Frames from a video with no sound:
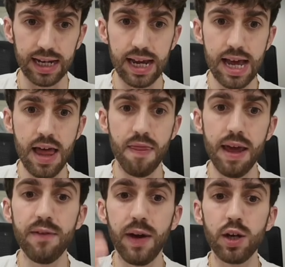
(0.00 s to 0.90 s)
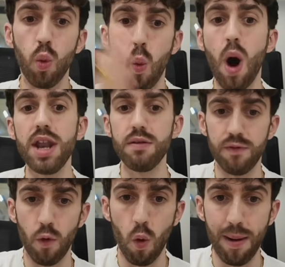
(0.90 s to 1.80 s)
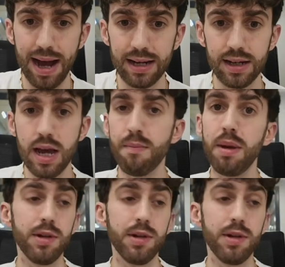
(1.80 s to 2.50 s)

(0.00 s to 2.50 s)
Like, they find one format,